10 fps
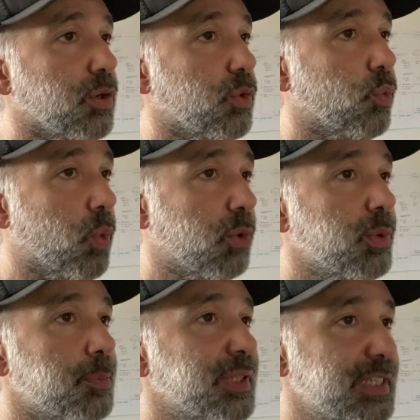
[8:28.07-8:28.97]
What we
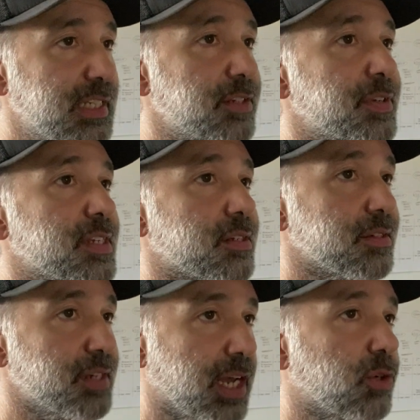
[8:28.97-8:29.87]
believe is
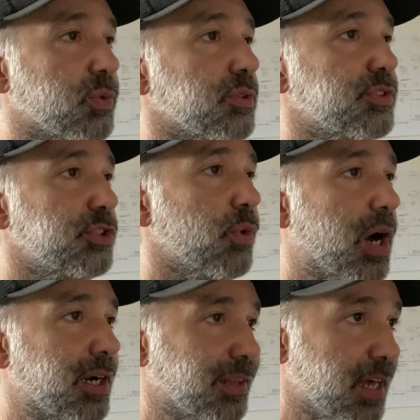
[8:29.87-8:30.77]
integral to
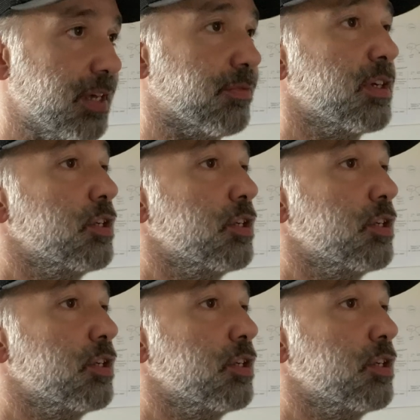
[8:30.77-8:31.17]
our life,